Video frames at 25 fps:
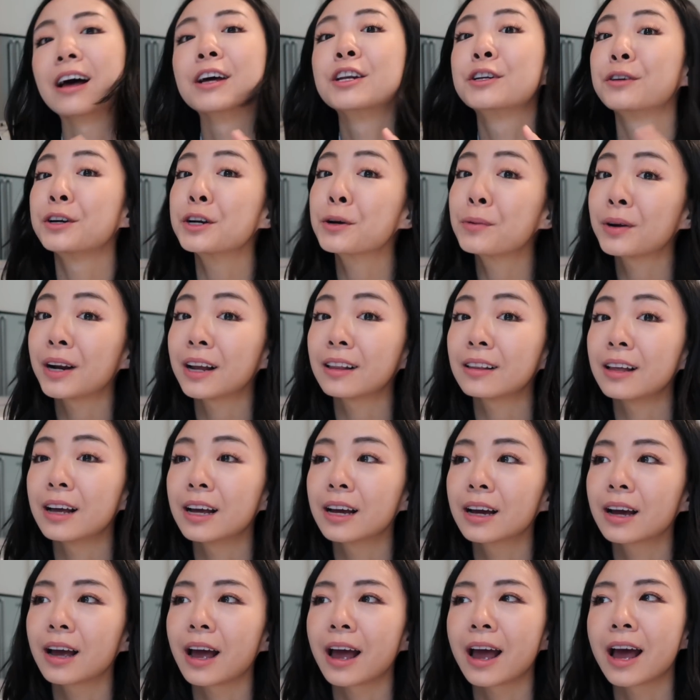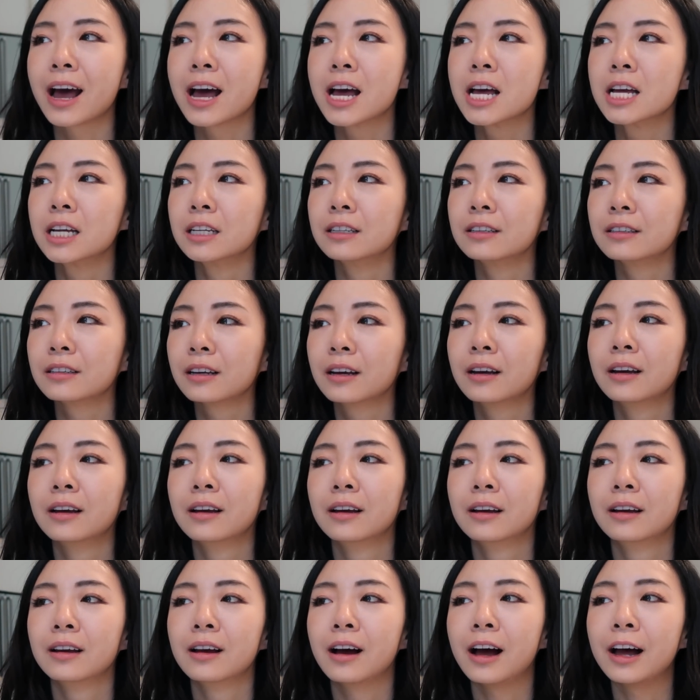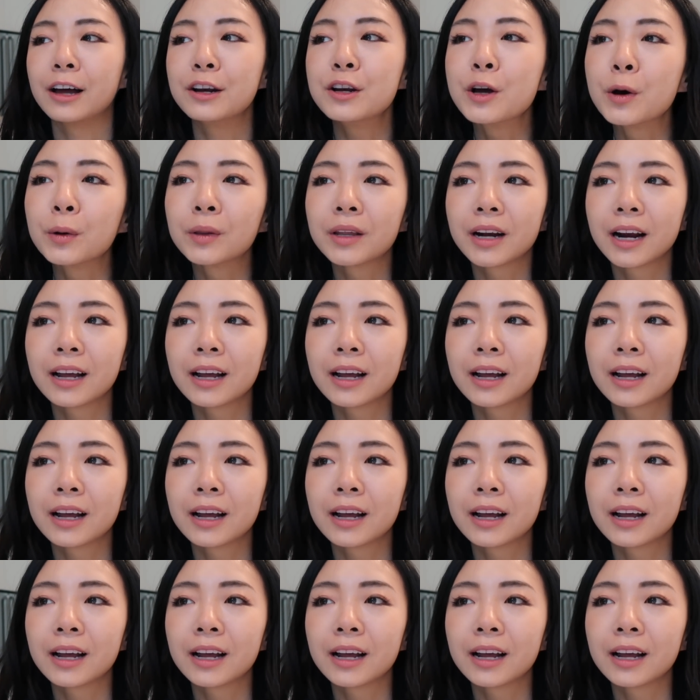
I drink what I like, and I know